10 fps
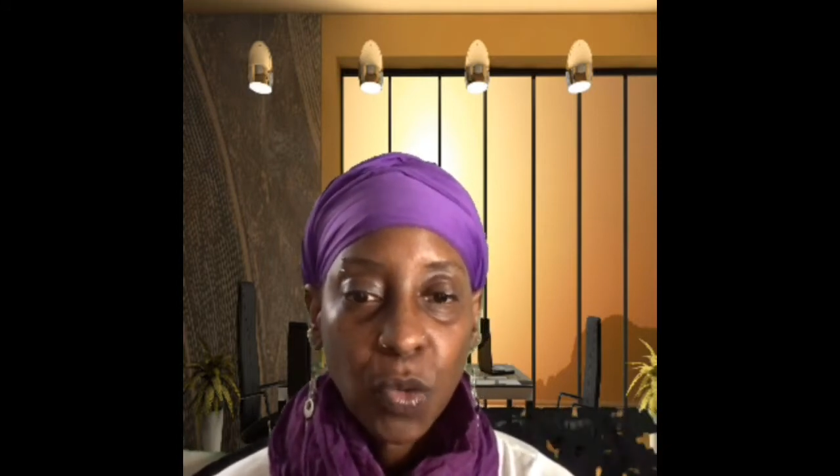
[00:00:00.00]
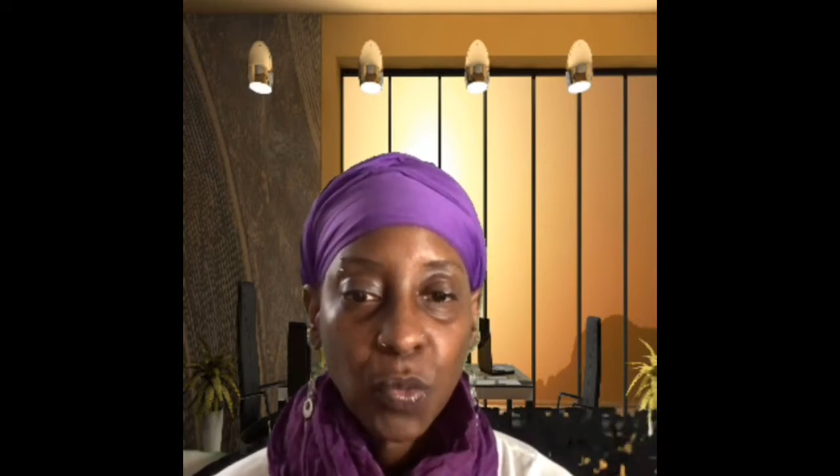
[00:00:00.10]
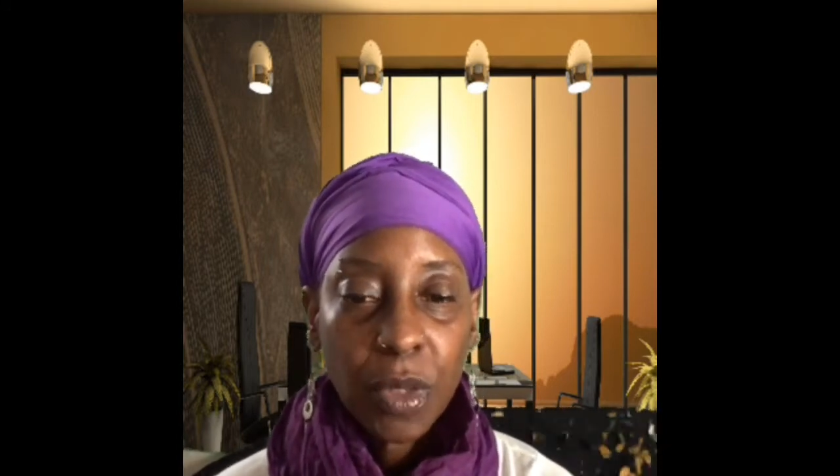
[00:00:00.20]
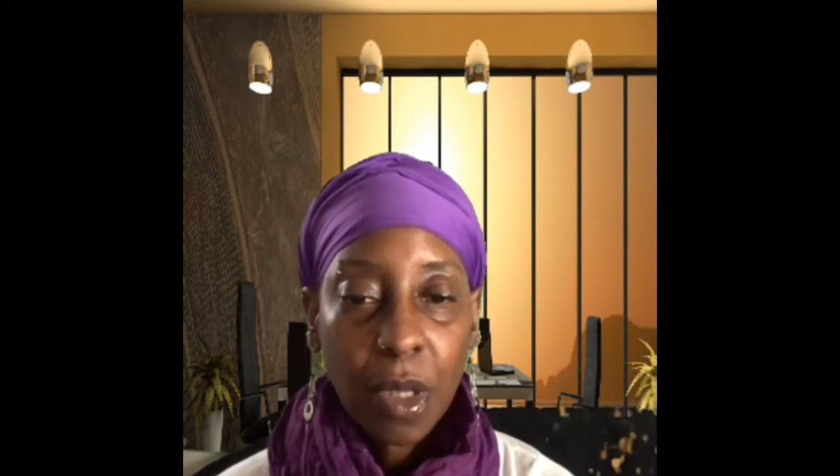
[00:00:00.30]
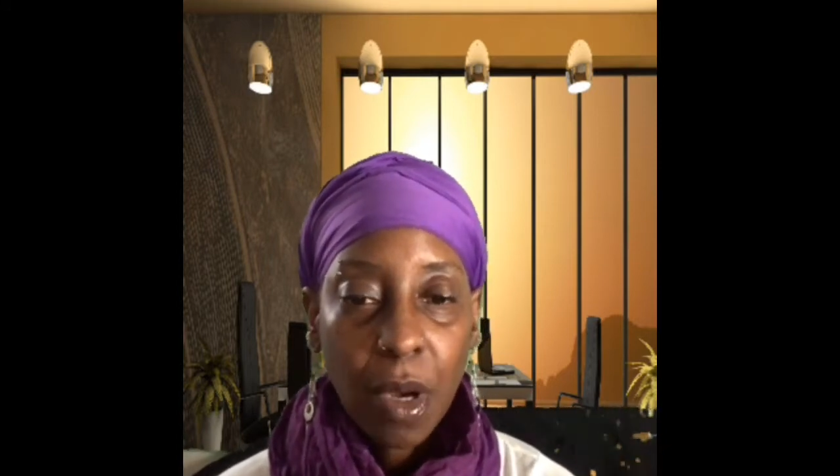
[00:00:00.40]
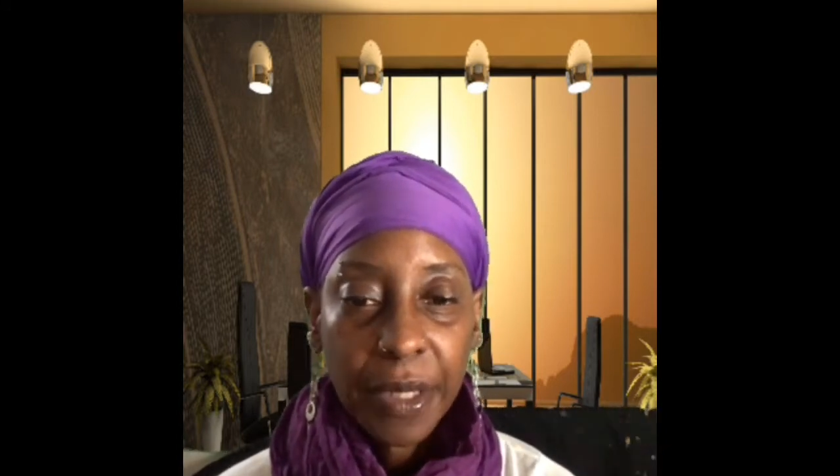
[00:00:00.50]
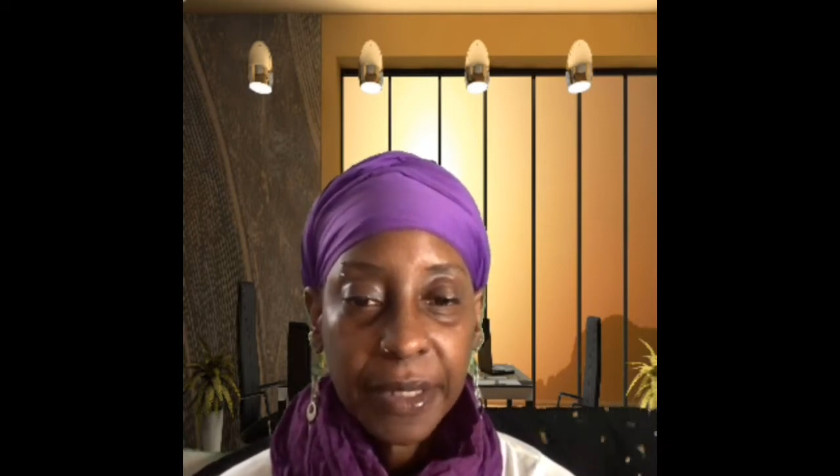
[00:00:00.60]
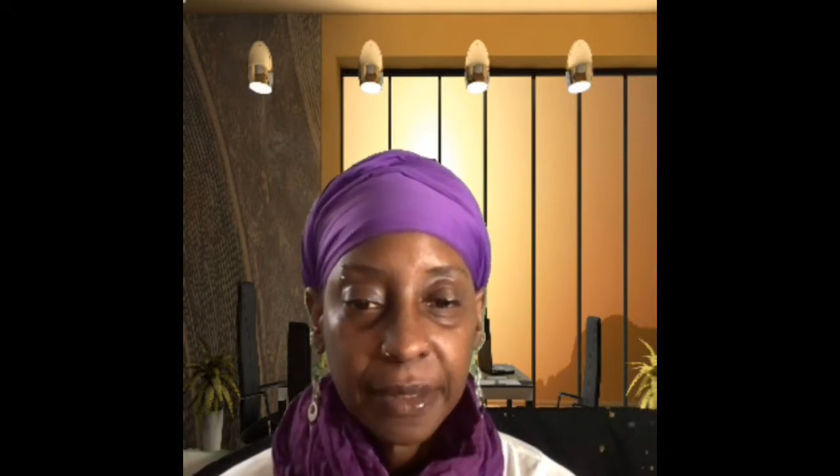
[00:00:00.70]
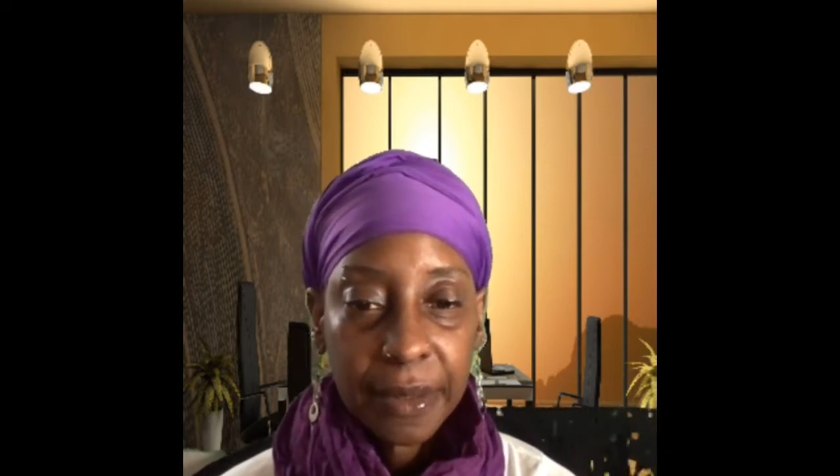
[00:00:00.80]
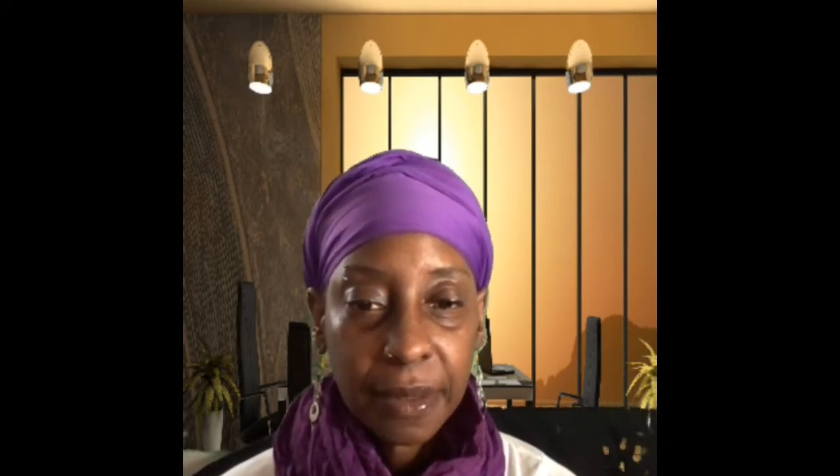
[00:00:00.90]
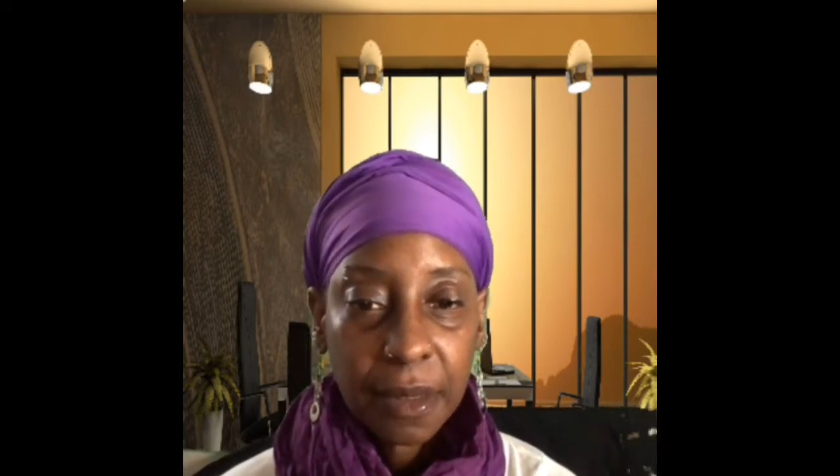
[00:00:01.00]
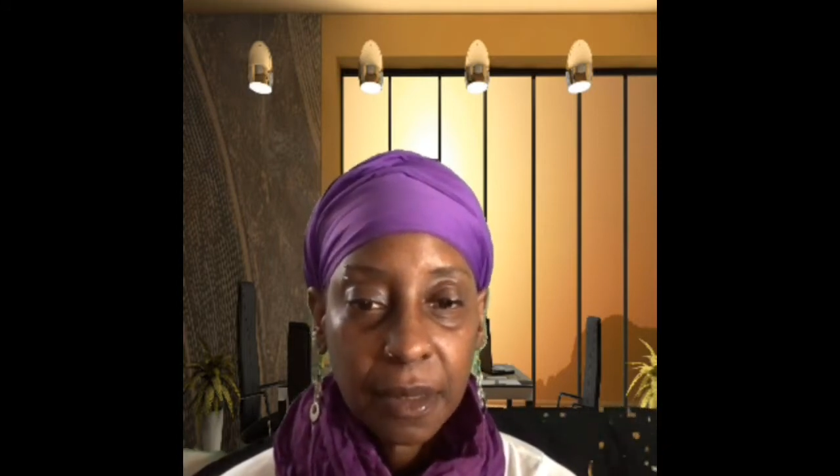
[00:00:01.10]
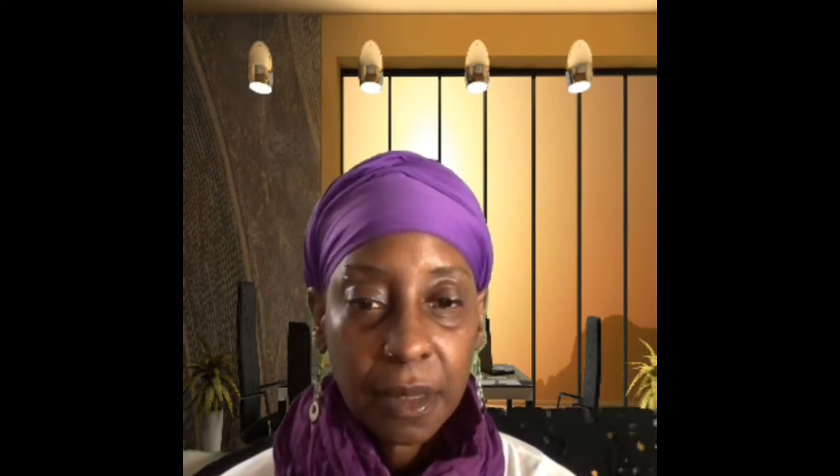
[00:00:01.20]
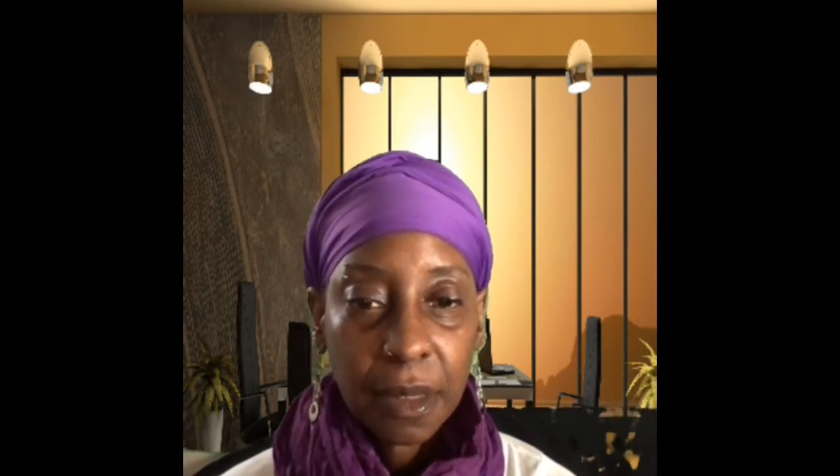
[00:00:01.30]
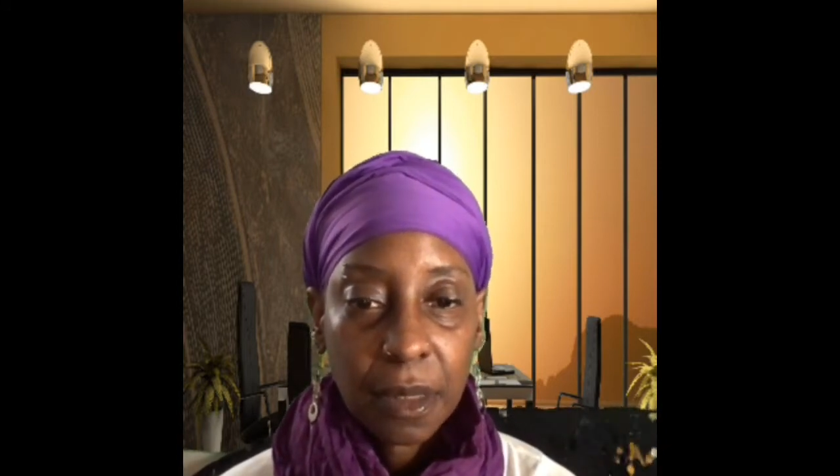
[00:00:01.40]
regarding
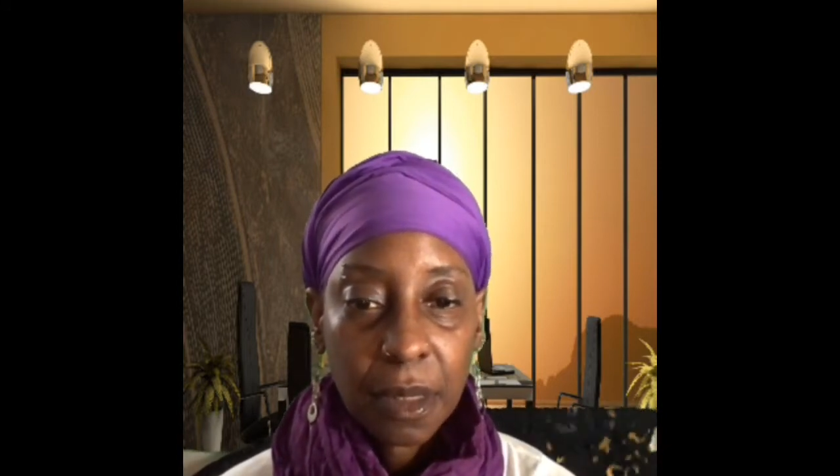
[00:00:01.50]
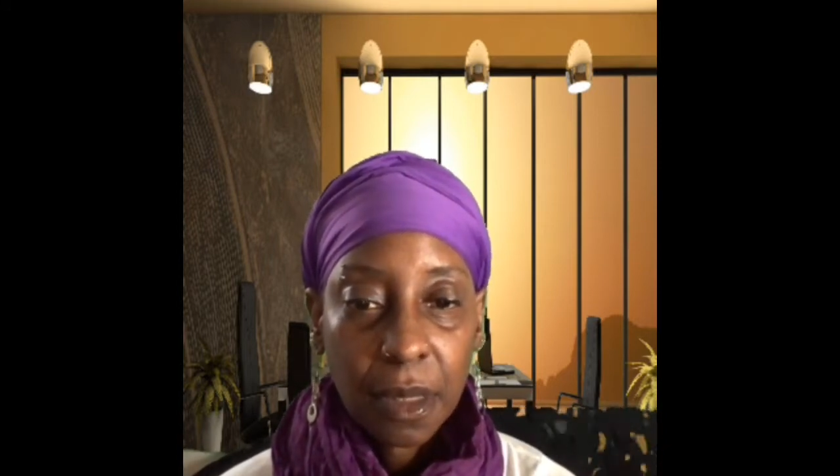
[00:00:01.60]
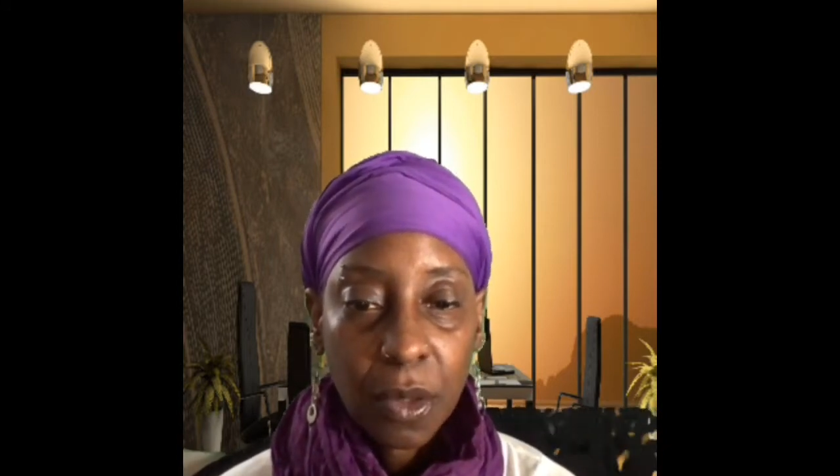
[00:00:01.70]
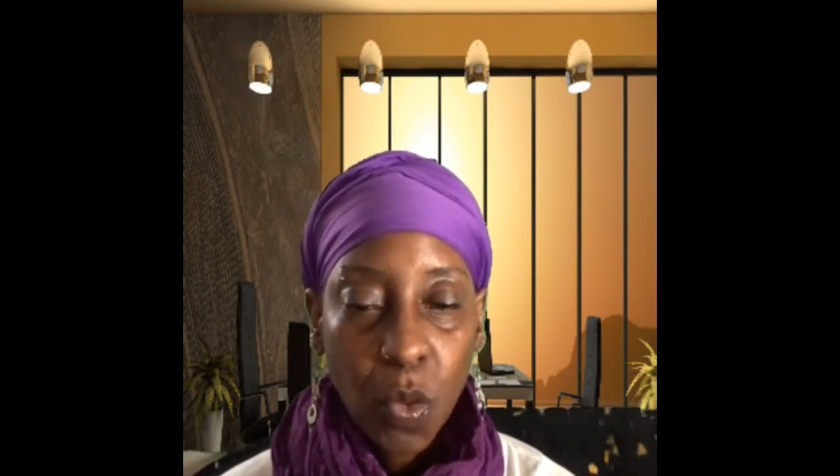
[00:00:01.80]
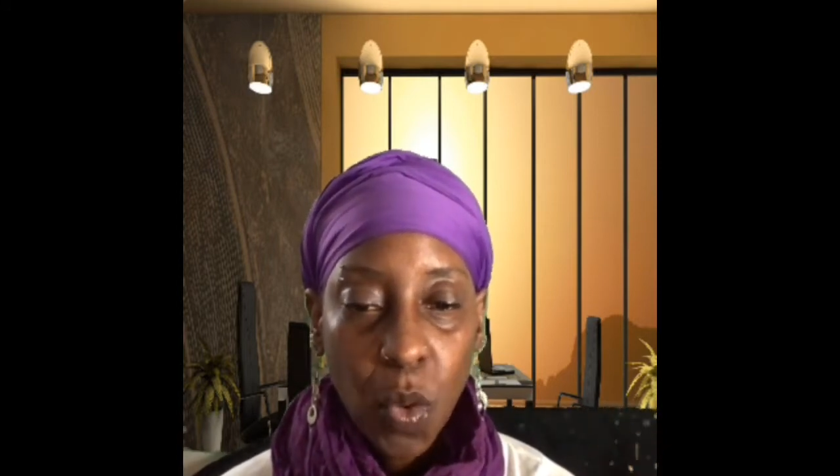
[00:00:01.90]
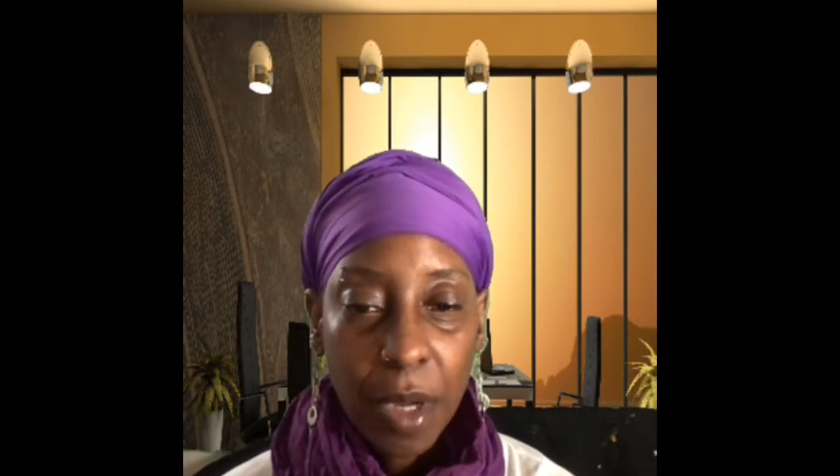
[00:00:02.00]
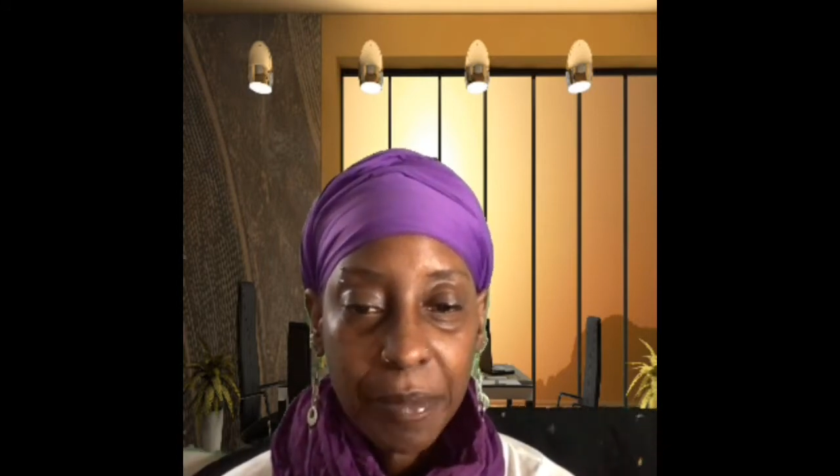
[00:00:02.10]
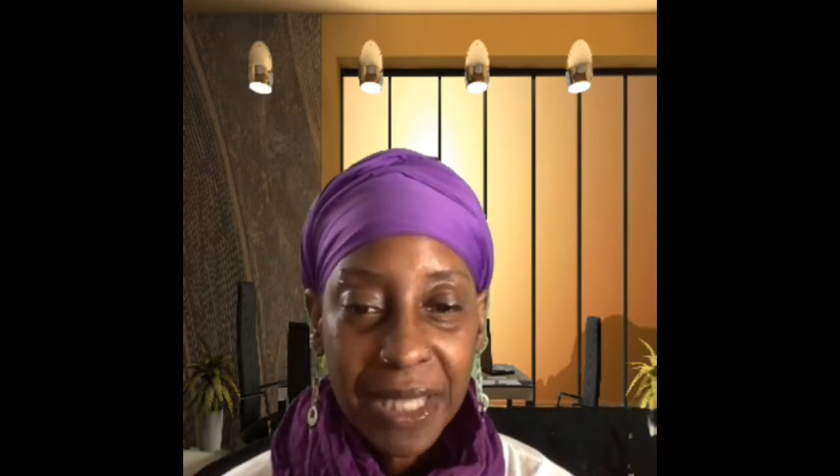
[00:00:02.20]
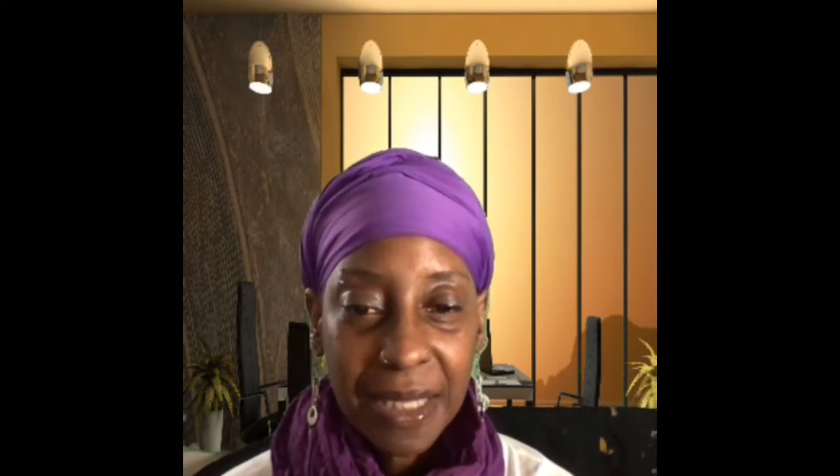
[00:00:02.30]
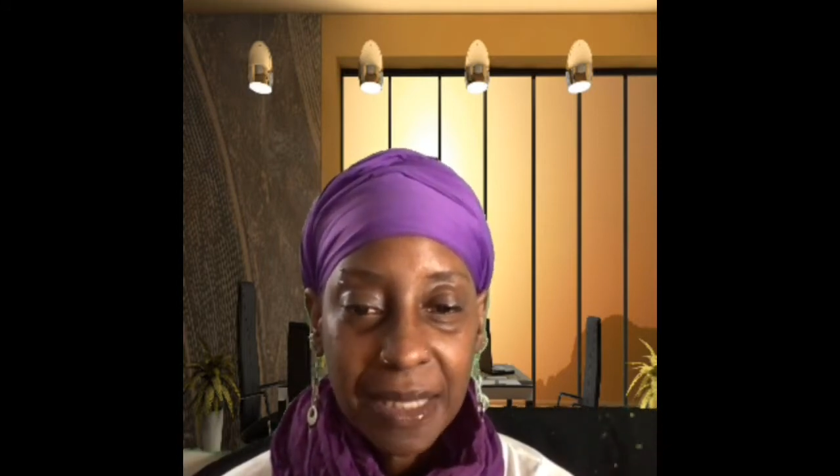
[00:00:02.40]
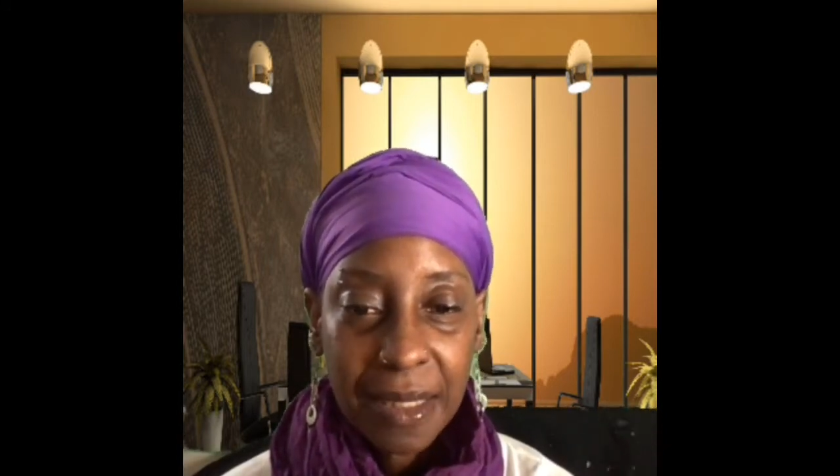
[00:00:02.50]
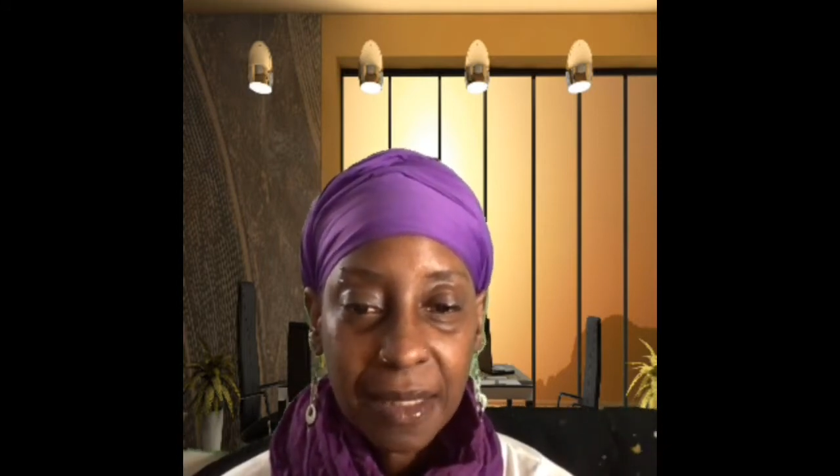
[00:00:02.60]
Kwame